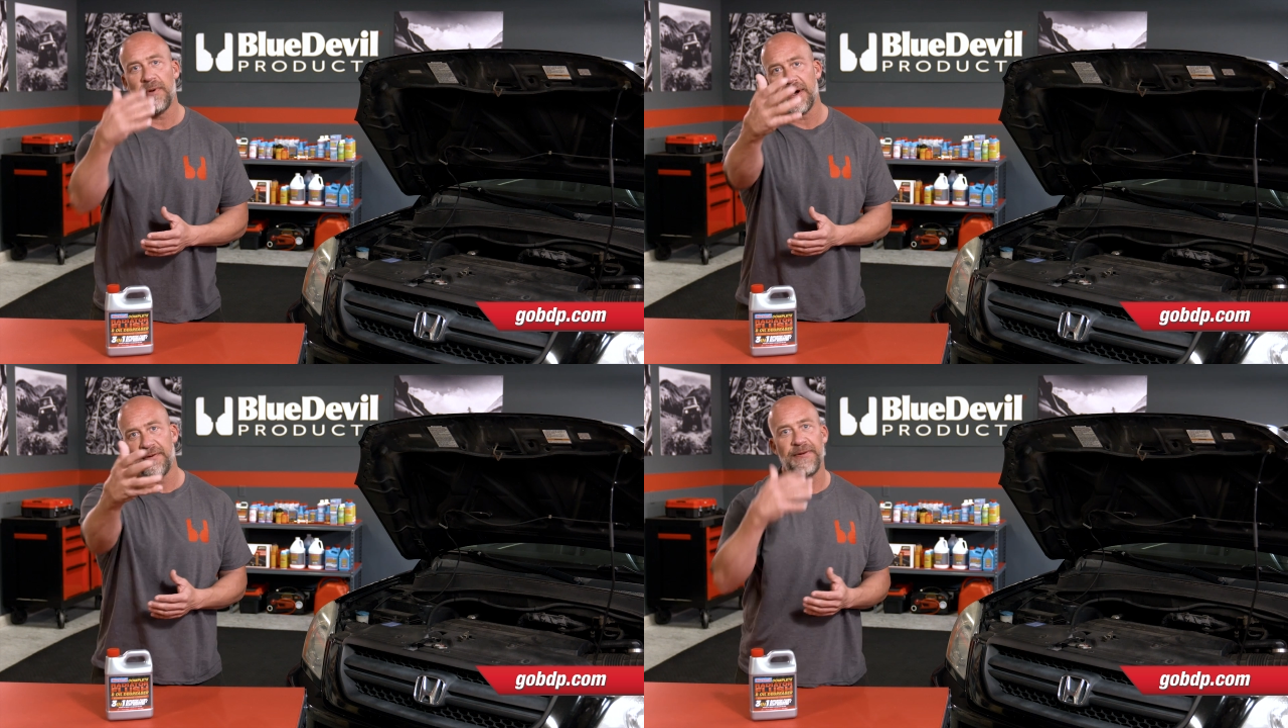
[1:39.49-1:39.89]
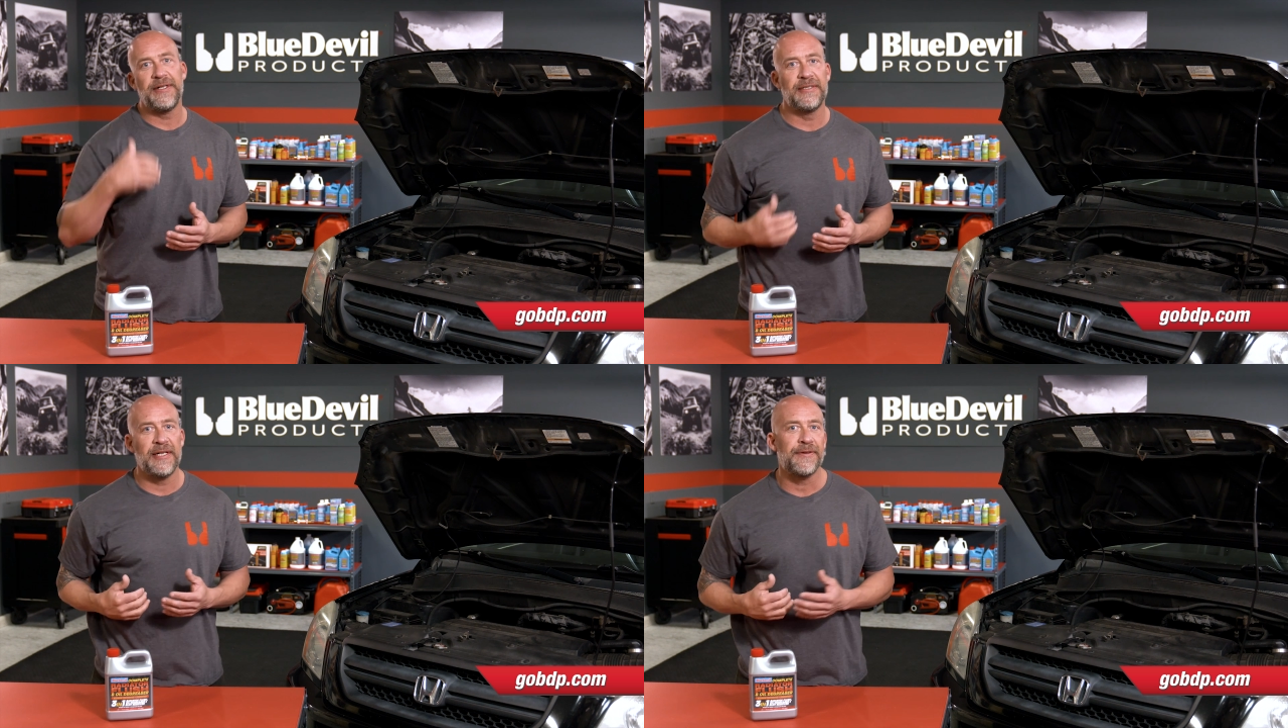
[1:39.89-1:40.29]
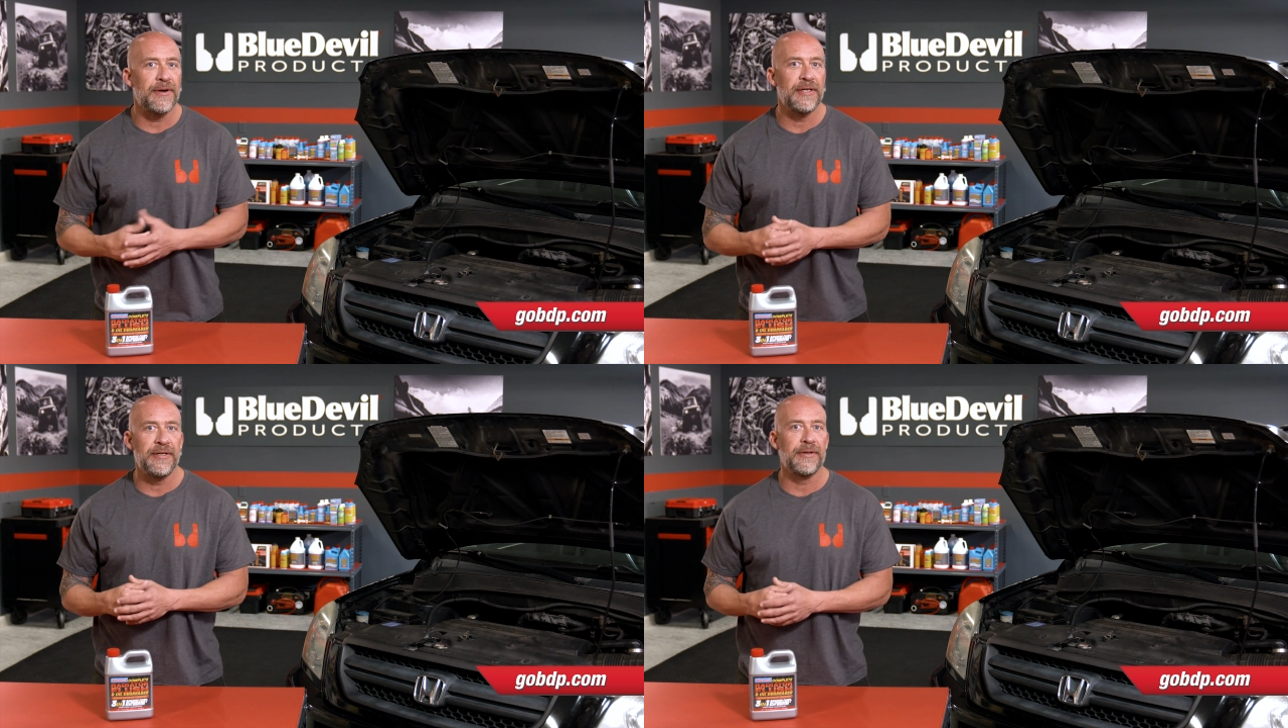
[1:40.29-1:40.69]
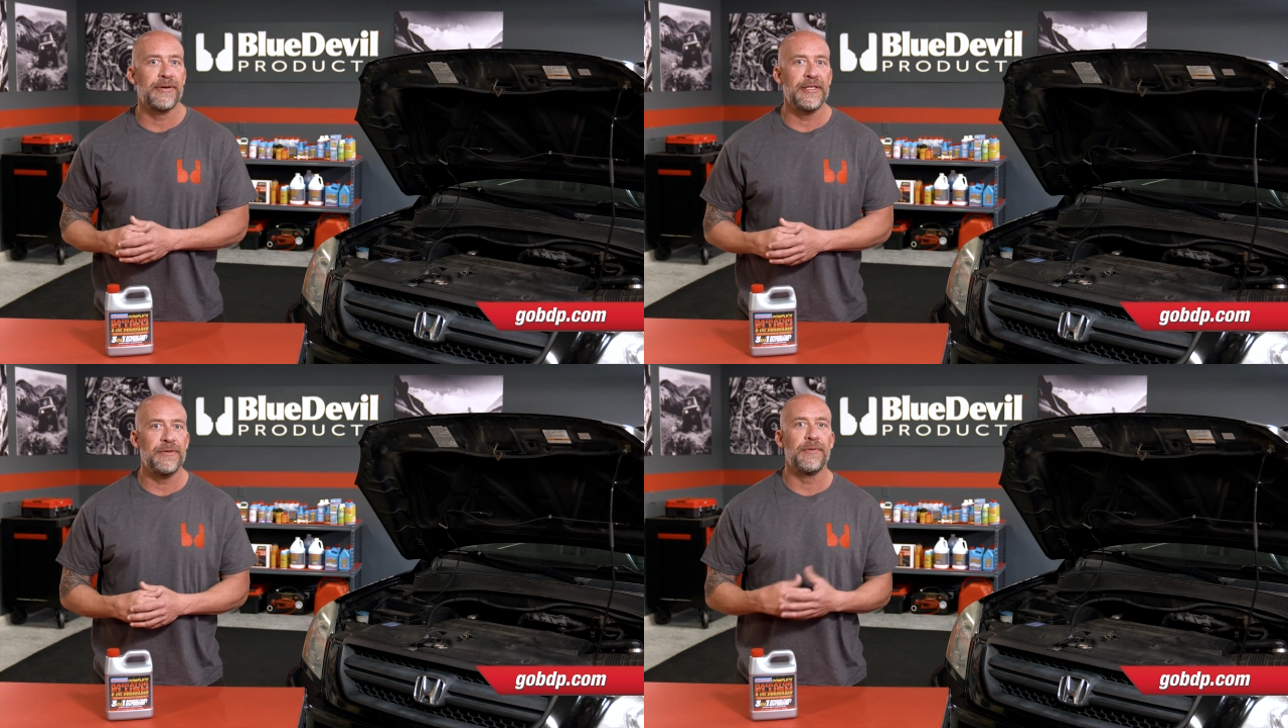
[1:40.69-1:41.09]
Water freezes at 32
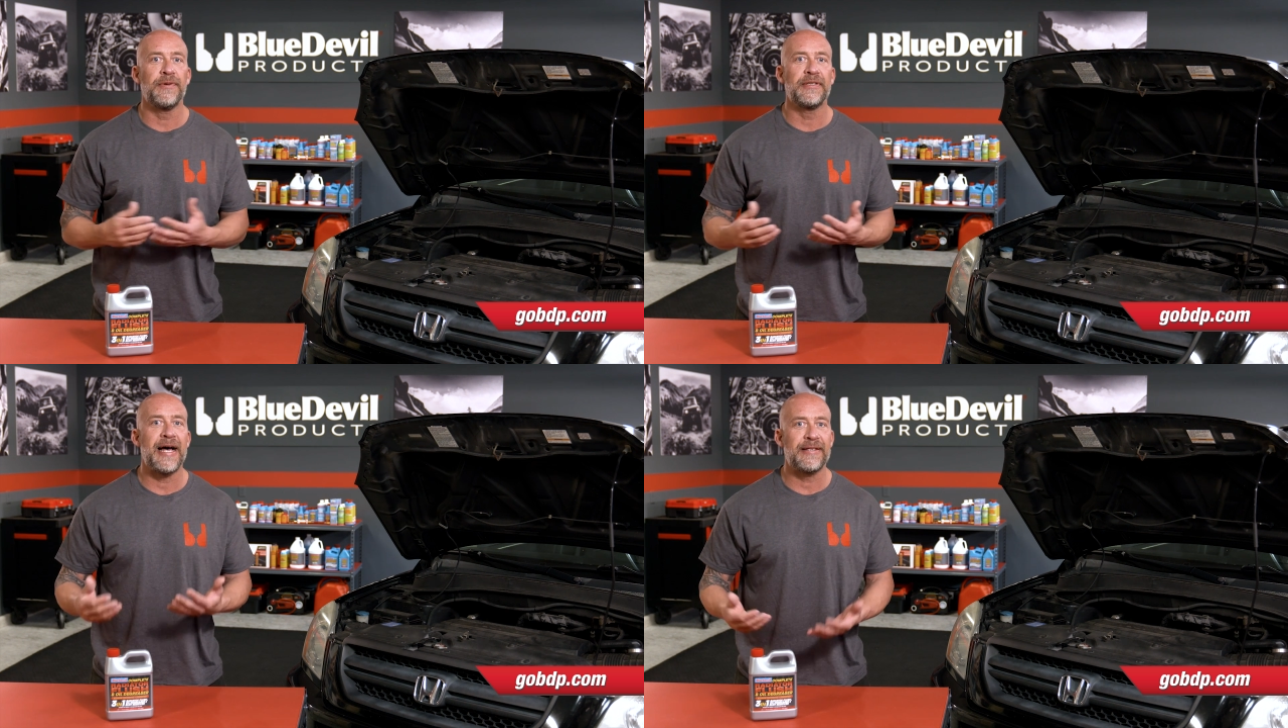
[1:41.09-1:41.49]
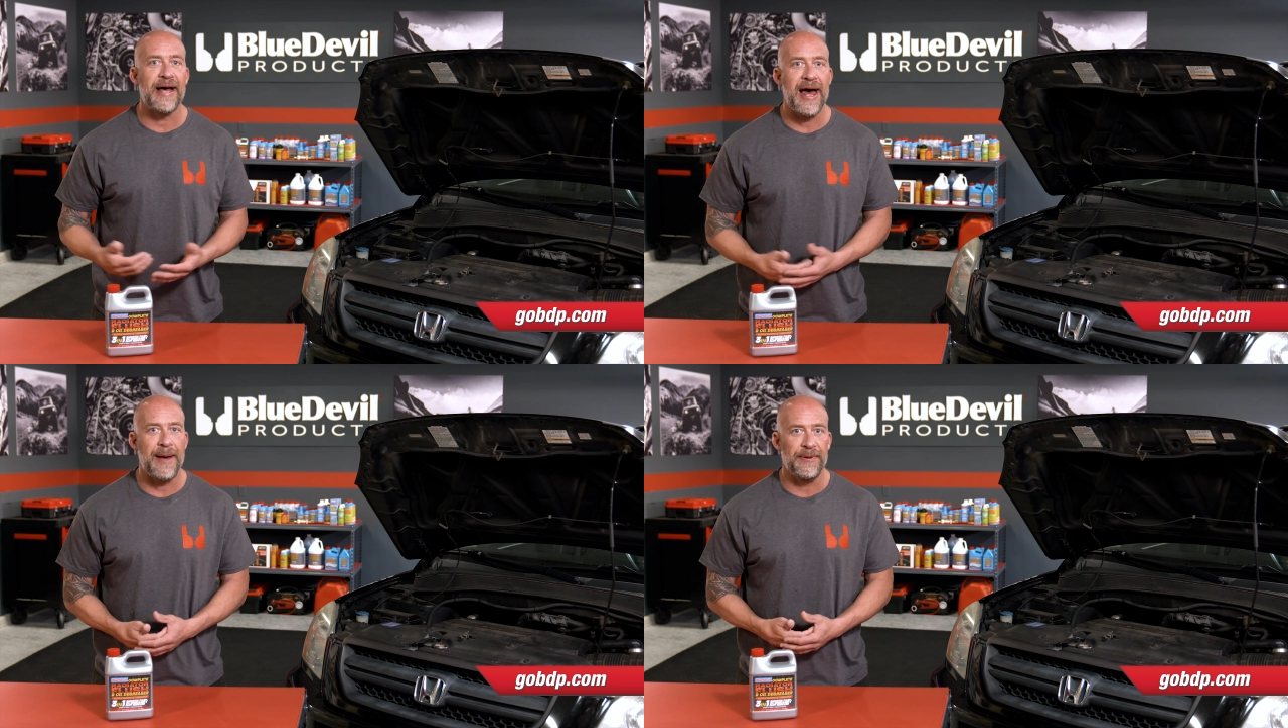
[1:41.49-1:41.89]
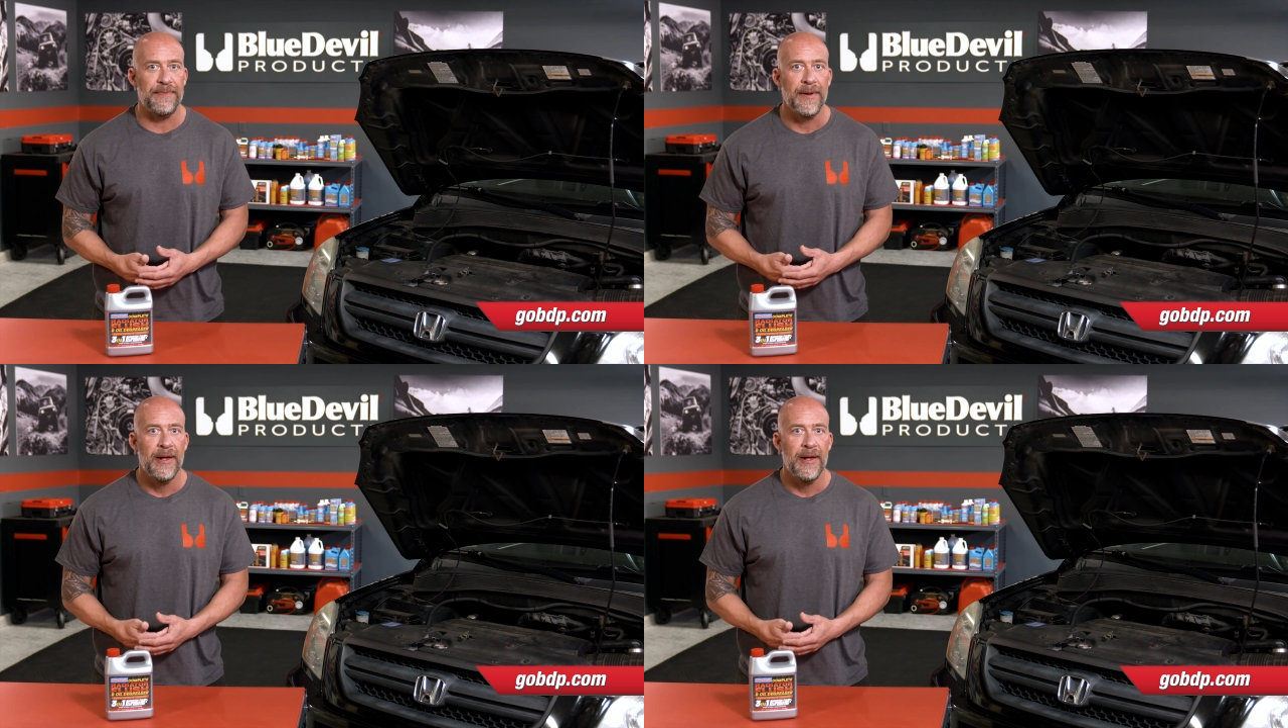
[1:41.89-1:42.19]
degrees. You wouldn't want that to happen.